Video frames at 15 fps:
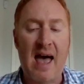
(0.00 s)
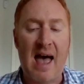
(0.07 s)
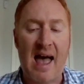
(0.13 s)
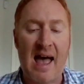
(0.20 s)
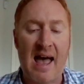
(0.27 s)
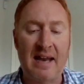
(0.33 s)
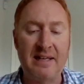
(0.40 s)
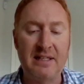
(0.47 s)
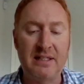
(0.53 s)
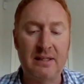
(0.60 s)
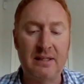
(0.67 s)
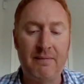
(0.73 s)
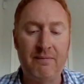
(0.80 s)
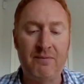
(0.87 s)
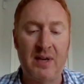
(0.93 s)
And
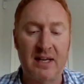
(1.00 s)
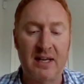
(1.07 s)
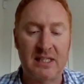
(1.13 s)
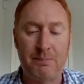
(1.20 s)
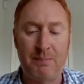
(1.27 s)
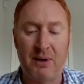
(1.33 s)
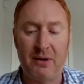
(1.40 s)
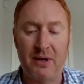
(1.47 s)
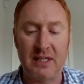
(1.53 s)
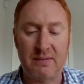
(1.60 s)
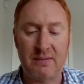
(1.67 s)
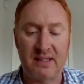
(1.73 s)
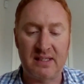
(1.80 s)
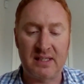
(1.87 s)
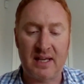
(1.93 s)
the experience
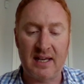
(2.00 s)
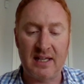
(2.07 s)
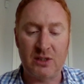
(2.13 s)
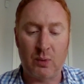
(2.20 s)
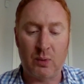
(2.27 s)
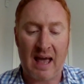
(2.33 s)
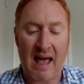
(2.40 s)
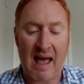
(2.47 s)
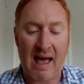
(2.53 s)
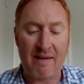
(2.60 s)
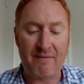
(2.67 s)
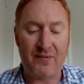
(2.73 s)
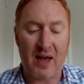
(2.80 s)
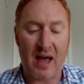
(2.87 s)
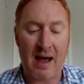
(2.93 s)
that skiers will
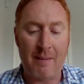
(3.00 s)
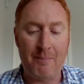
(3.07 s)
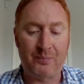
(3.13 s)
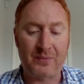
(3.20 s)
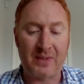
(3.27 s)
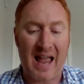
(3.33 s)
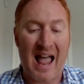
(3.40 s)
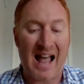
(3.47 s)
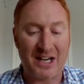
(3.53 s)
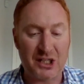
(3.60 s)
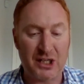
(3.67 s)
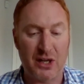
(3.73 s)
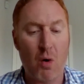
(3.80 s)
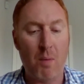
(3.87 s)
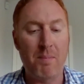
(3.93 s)
have
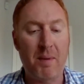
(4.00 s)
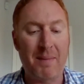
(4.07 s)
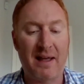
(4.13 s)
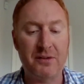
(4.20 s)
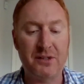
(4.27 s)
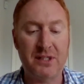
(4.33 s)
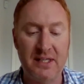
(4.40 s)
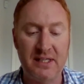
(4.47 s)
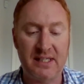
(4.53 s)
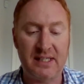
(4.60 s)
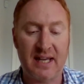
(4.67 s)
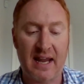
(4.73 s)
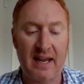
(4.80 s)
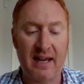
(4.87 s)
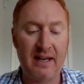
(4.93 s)
actually on the mountain
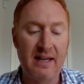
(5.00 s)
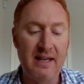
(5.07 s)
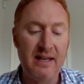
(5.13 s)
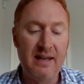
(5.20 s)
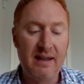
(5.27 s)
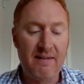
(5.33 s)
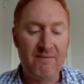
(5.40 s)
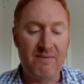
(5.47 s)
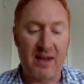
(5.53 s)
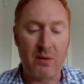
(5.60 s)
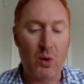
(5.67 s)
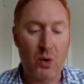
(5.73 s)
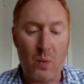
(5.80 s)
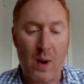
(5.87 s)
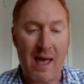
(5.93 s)
skiing, they
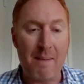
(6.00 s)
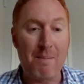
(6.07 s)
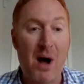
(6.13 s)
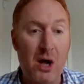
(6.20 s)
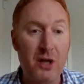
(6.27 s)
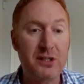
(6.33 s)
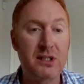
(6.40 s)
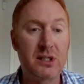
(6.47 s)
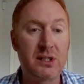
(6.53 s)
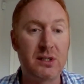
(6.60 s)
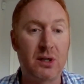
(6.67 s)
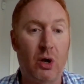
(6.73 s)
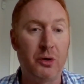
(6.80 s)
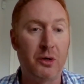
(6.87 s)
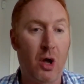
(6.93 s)
will wear masks
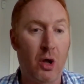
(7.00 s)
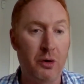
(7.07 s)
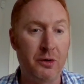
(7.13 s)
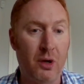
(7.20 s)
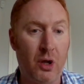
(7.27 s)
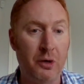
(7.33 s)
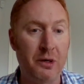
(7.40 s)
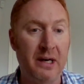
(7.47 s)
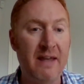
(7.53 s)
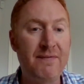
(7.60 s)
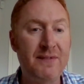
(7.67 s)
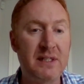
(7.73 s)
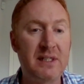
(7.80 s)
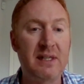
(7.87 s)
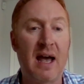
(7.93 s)
on
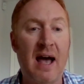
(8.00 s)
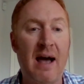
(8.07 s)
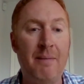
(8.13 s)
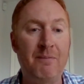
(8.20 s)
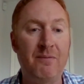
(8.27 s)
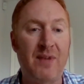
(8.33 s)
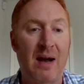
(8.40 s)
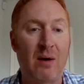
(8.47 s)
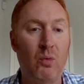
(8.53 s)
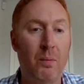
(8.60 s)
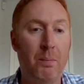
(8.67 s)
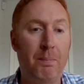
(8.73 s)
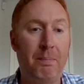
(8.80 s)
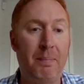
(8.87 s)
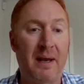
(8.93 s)
lifts. That
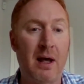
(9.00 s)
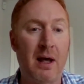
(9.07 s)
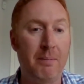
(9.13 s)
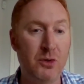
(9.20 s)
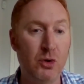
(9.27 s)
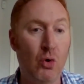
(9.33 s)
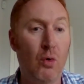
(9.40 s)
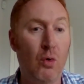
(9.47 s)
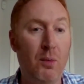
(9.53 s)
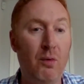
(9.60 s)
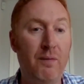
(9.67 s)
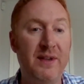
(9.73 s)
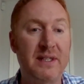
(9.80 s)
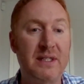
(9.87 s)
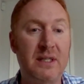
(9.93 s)
will become normal
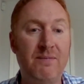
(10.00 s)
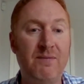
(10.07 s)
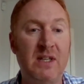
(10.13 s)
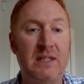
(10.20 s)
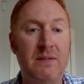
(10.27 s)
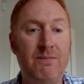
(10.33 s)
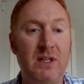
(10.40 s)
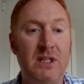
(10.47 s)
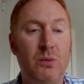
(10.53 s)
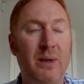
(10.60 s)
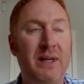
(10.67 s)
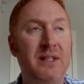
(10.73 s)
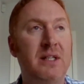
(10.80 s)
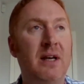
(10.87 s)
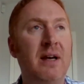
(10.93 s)
this
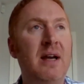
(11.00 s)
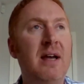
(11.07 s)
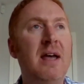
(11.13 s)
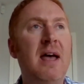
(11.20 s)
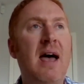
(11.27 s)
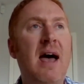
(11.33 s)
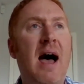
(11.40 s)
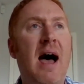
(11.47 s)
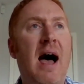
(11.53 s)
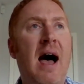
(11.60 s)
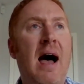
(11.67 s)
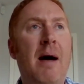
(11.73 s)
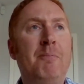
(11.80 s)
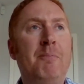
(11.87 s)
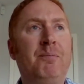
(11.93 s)
winter.
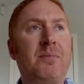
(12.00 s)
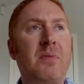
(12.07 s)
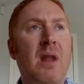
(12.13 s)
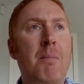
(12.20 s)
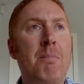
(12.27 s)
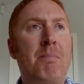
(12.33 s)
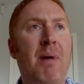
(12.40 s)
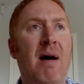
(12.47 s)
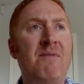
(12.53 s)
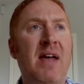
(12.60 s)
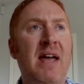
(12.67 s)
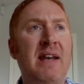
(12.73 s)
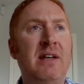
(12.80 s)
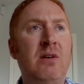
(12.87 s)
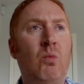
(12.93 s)
But
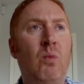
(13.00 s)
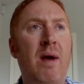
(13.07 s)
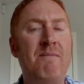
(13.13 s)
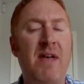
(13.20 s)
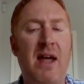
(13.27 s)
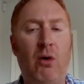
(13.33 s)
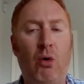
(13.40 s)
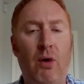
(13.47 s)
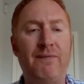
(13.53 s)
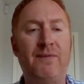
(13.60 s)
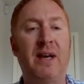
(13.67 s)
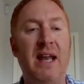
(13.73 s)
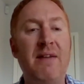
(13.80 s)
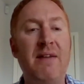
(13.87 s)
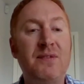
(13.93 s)
then when they're off
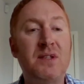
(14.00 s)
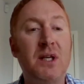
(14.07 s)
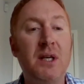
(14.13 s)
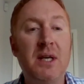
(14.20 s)
the lift,